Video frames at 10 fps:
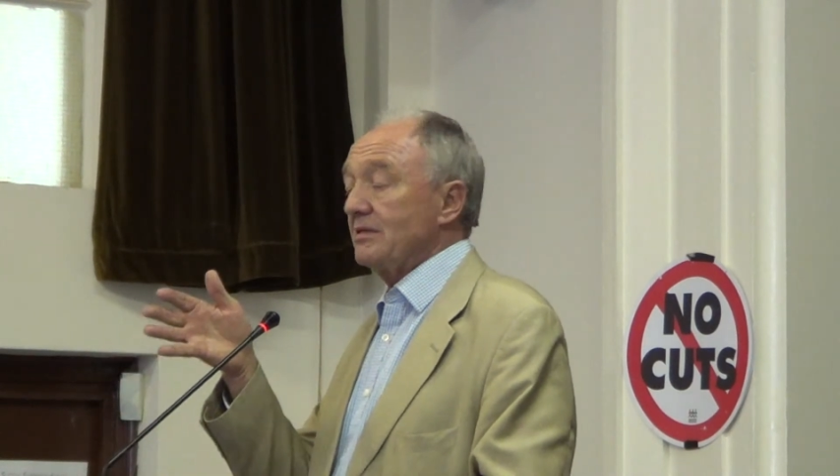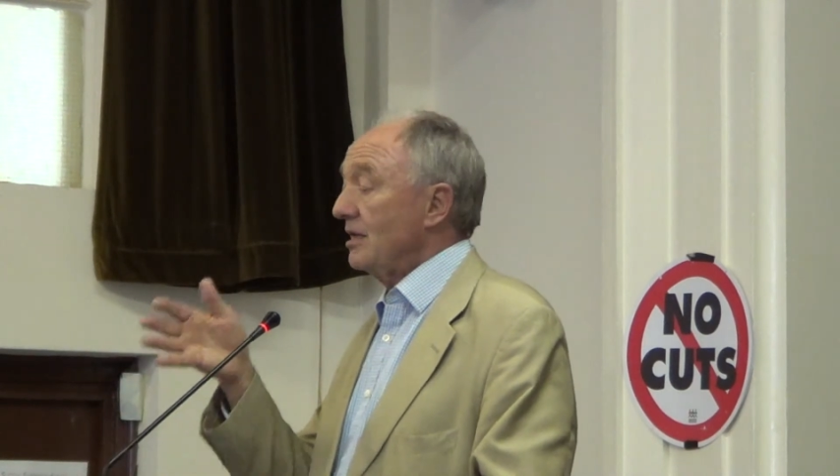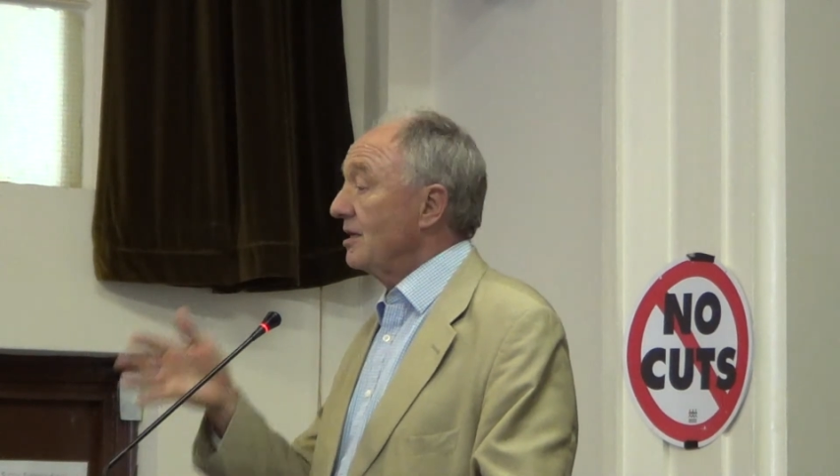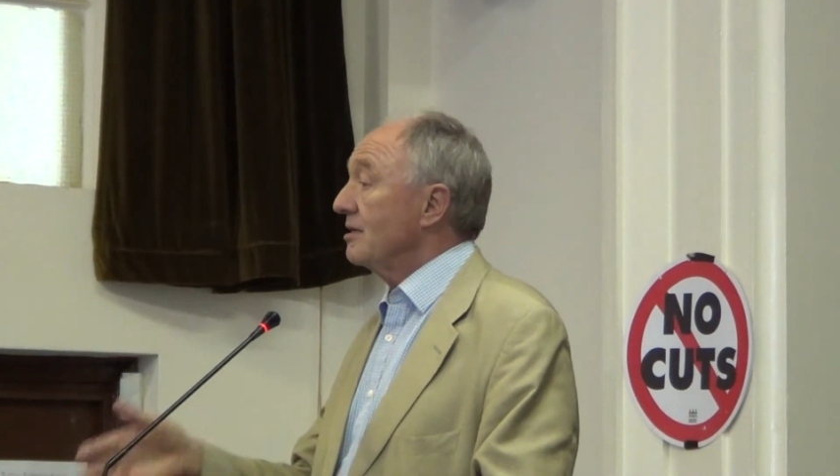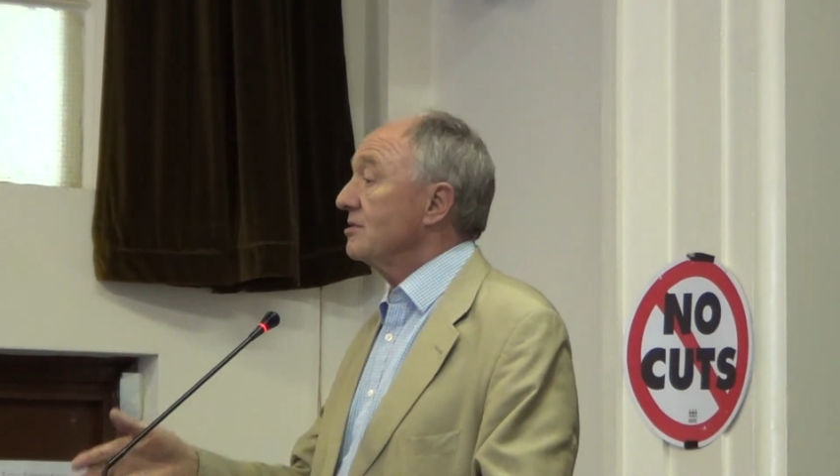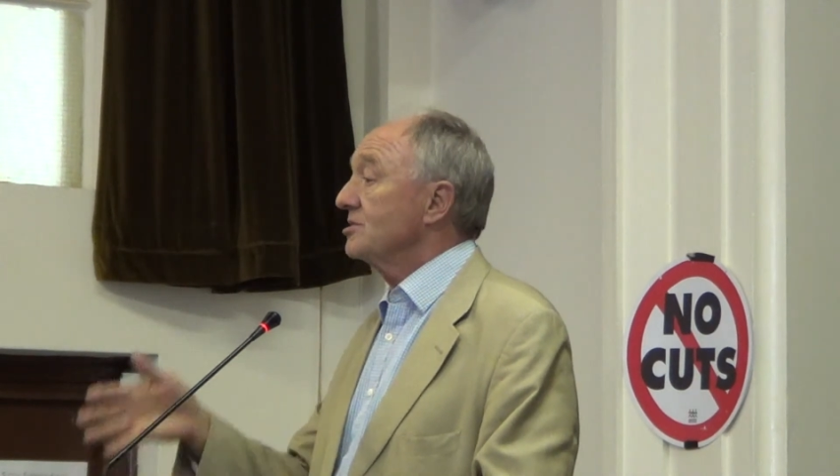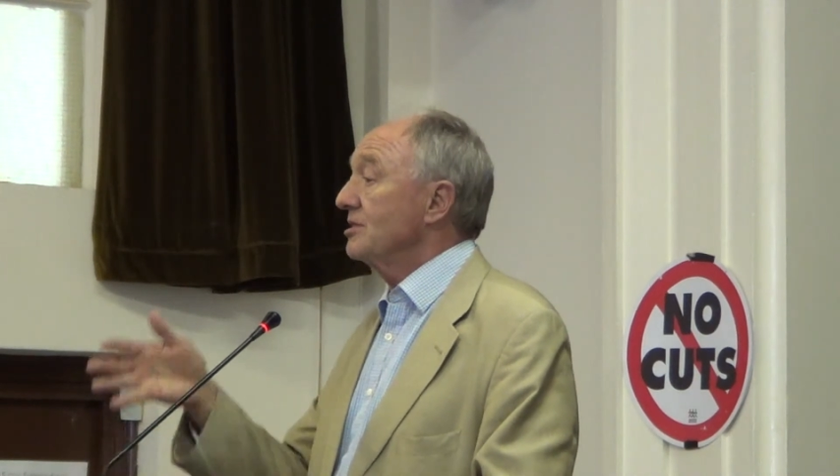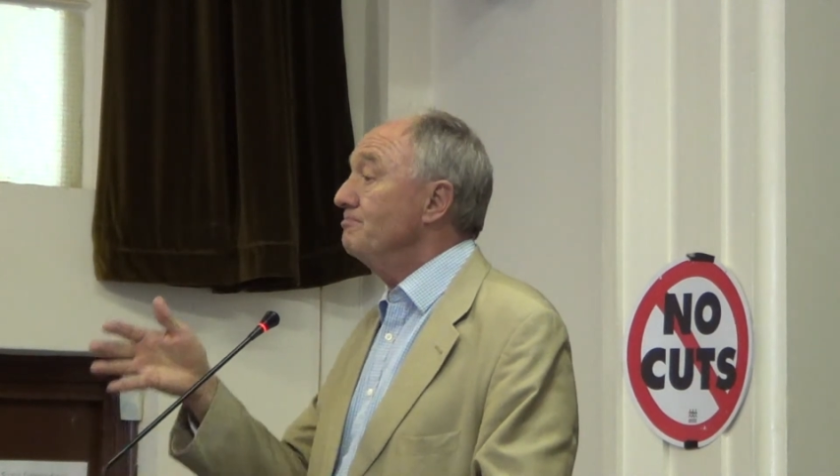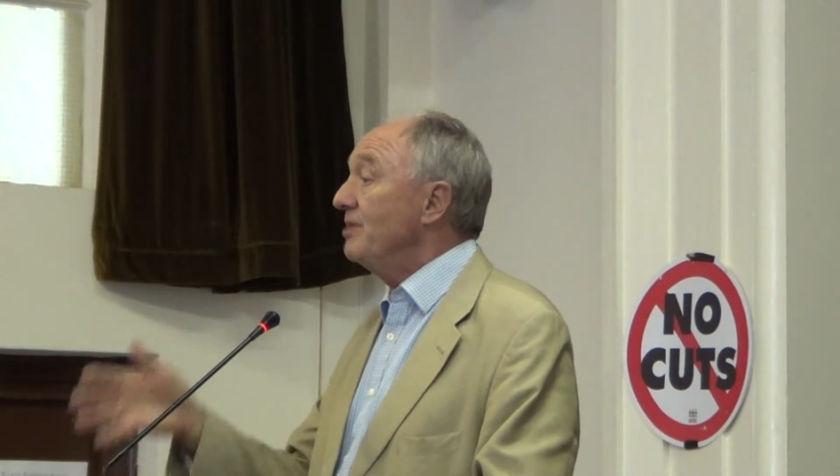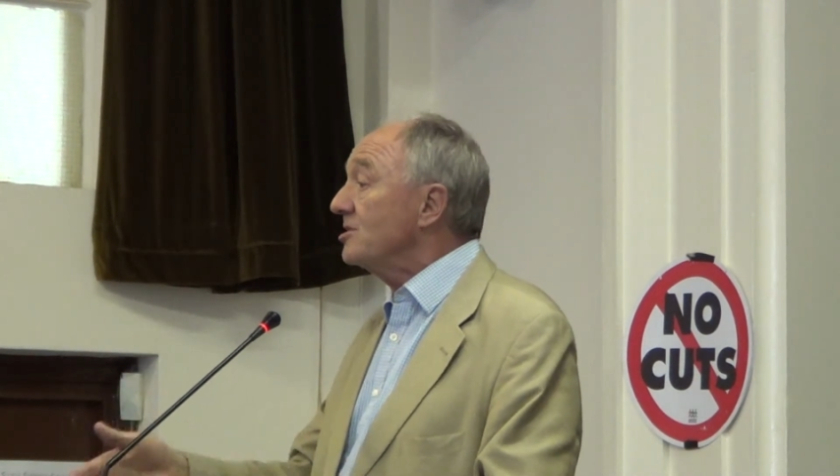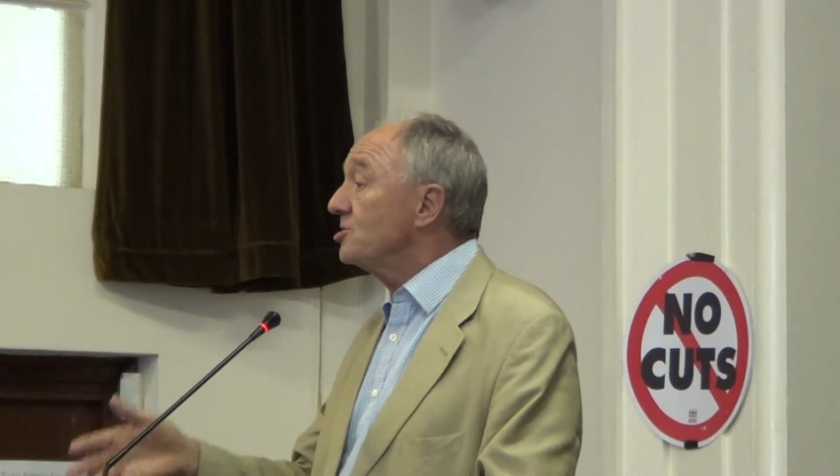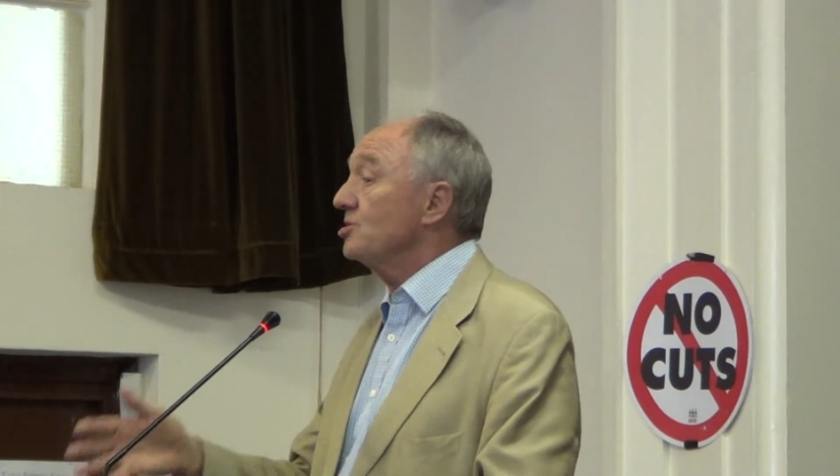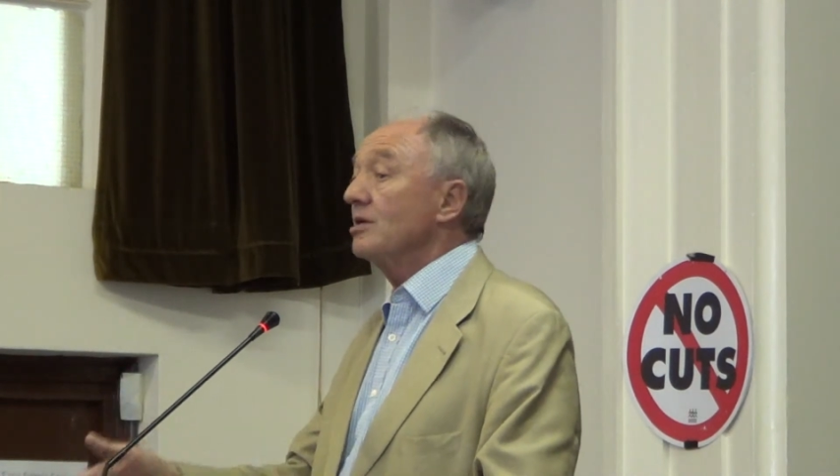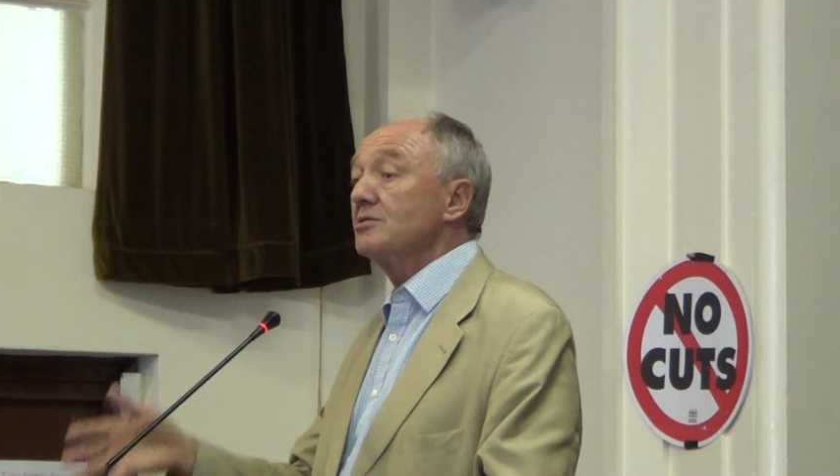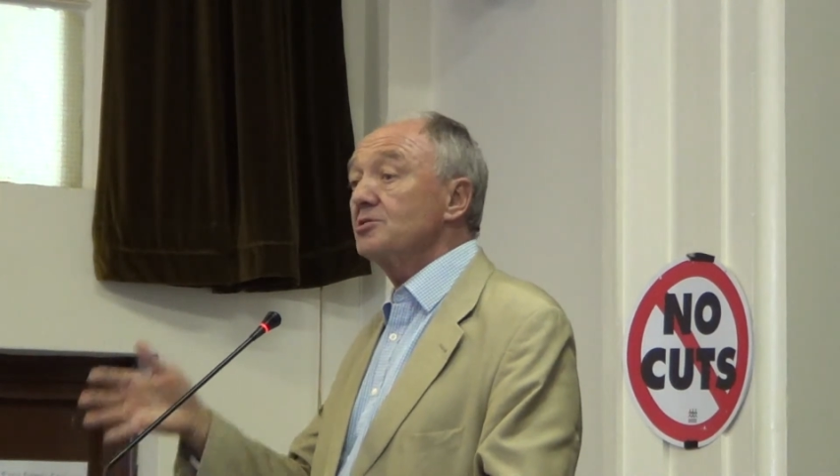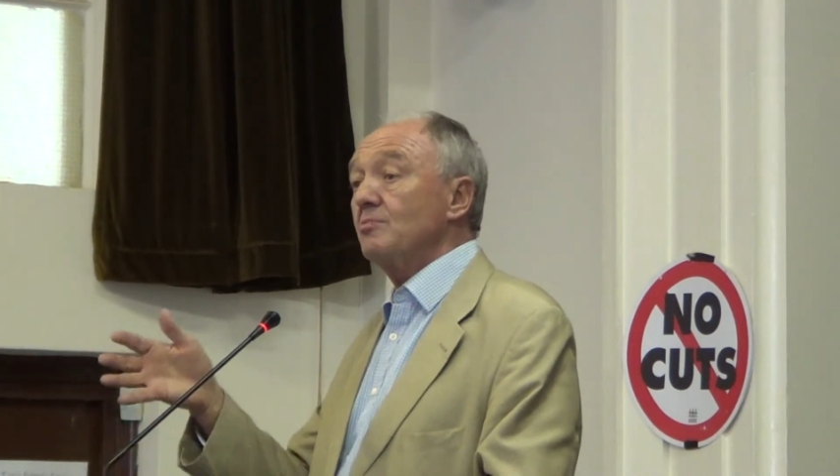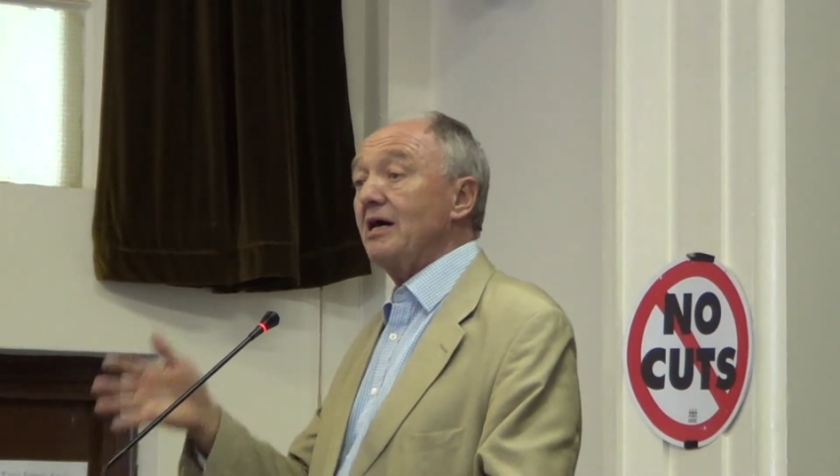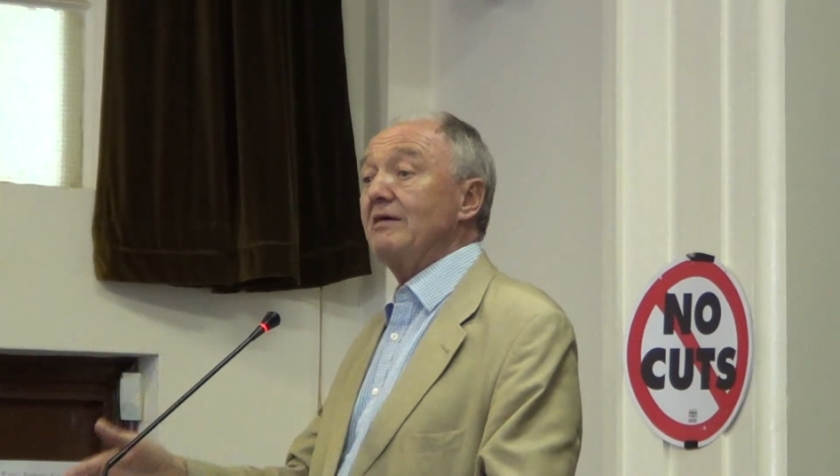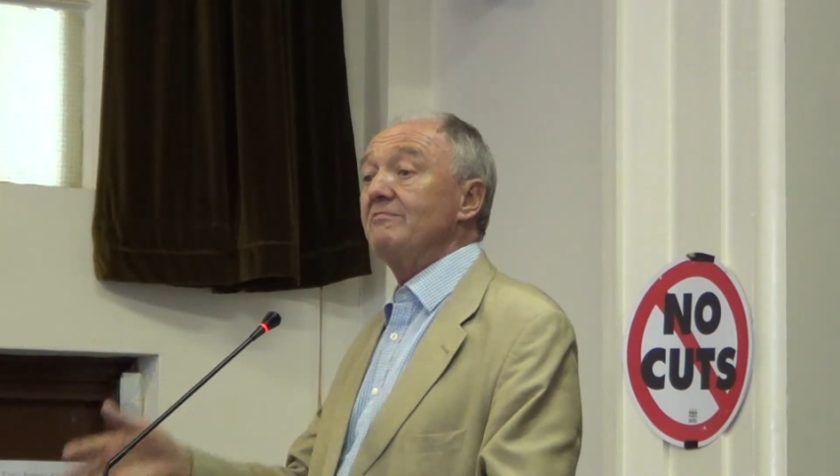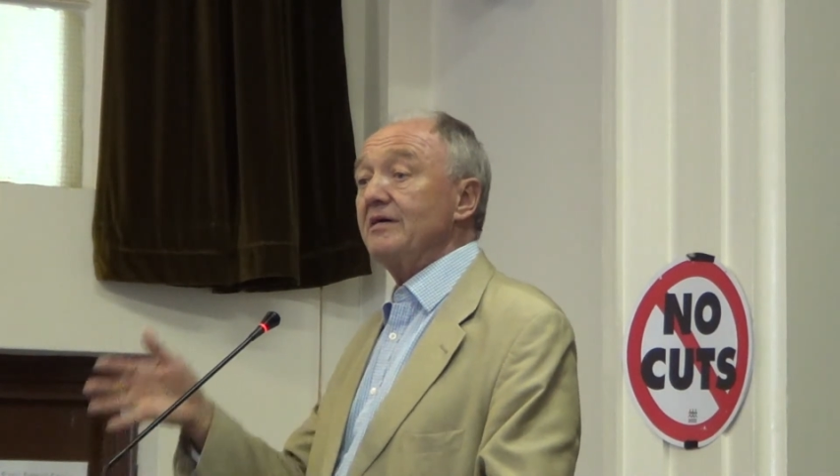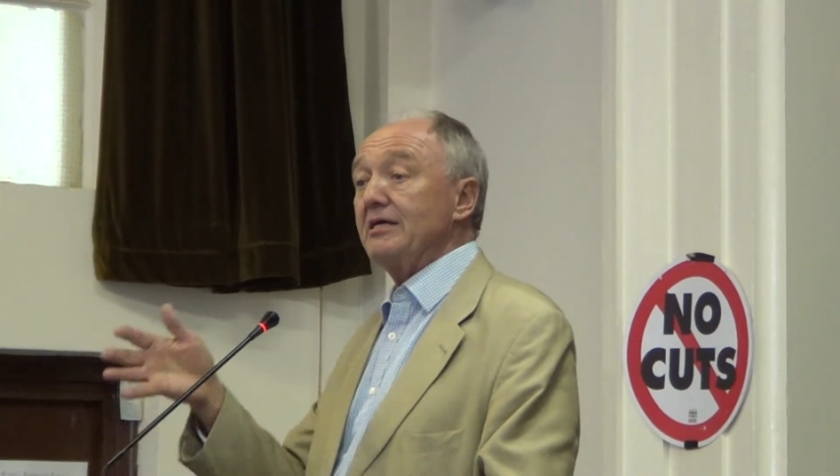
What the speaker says: the last and best chance we'll have